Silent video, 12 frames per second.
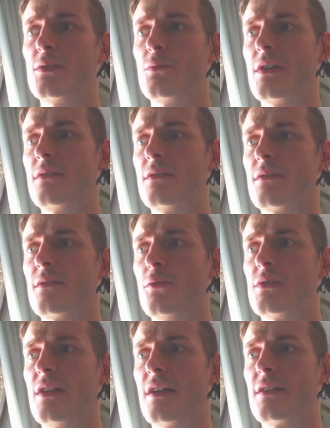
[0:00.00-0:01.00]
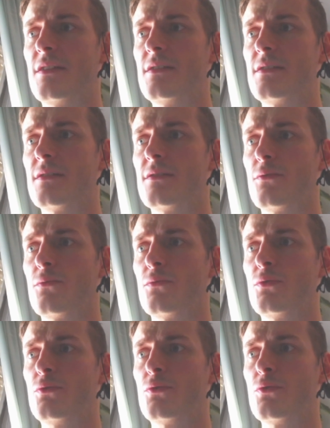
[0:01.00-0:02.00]
way, it looks like this. So
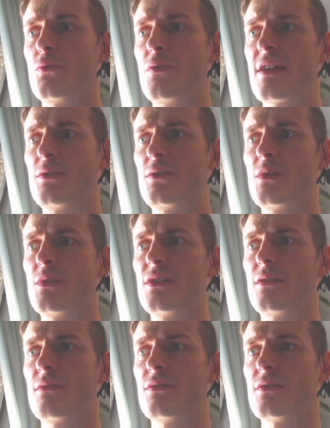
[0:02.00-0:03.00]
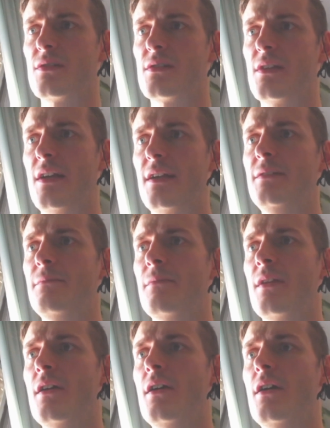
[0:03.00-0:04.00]
to exit with it, slide.
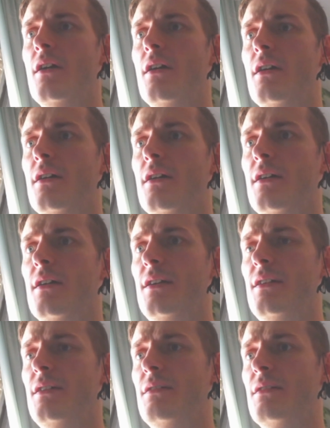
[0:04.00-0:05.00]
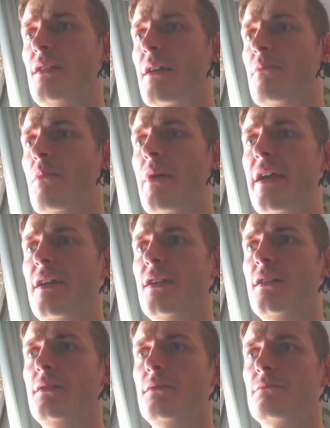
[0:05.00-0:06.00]
Like
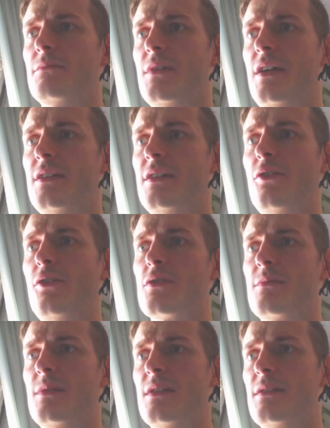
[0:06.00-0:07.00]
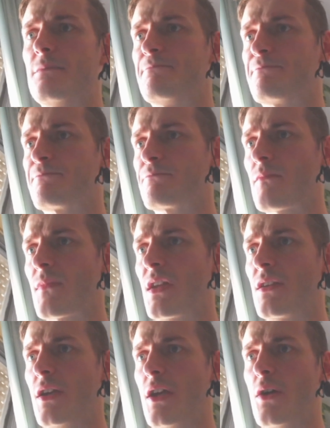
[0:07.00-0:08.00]
mail and announcement.
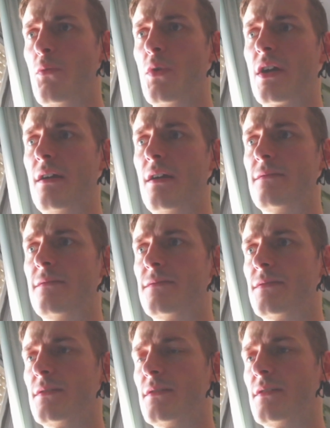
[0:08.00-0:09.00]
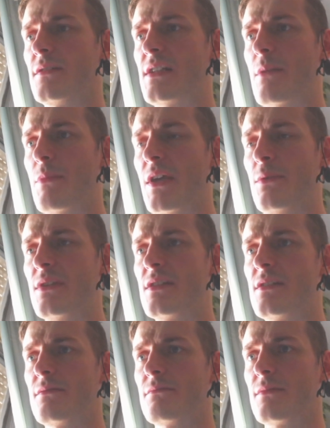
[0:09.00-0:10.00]
Here we have some
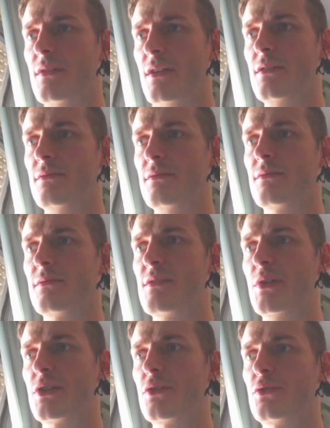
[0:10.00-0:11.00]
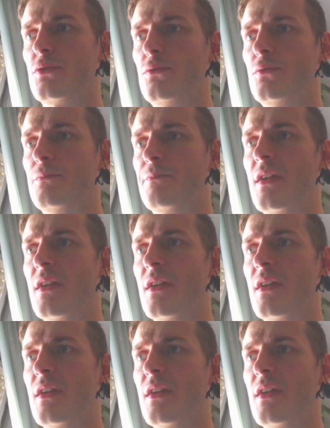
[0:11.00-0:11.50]
events, and it's better to